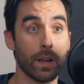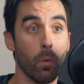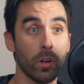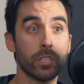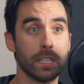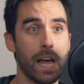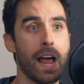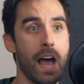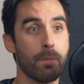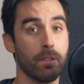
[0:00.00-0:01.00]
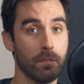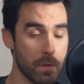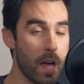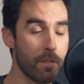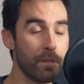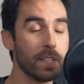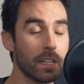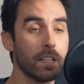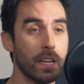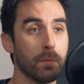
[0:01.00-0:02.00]
watching that happen
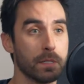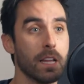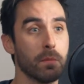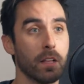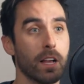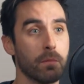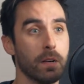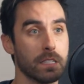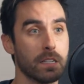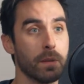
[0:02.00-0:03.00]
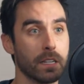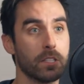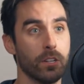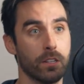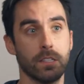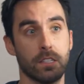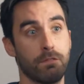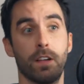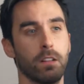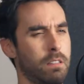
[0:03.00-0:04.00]
physically upset me. Like my stomach turned. I just
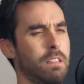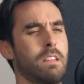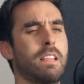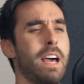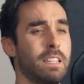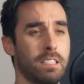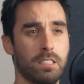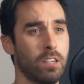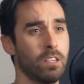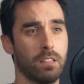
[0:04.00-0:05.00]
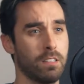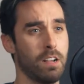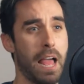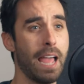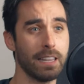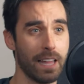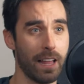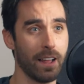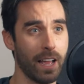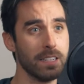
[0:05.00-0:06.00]
felt, that is so, I hate that.
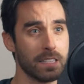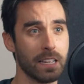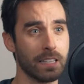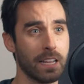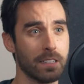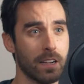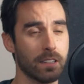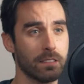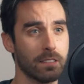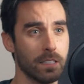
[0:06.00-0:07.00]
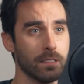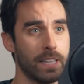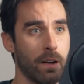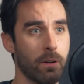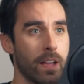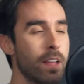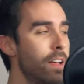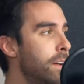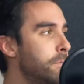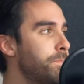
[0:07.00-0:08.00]
I hate seeing that duck killed that way.
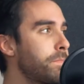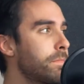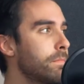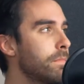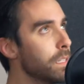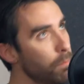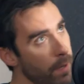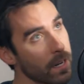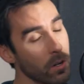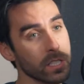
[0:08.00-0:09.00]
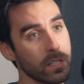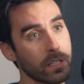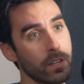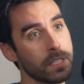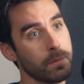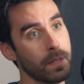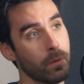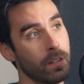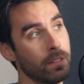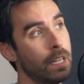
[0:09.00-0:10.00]
But it also occurred to me,
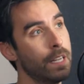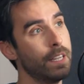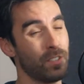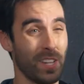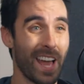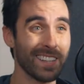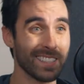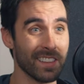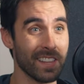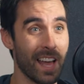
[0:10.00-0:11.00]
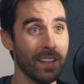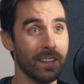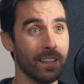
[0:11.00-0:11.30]
well, if she hadn't done that,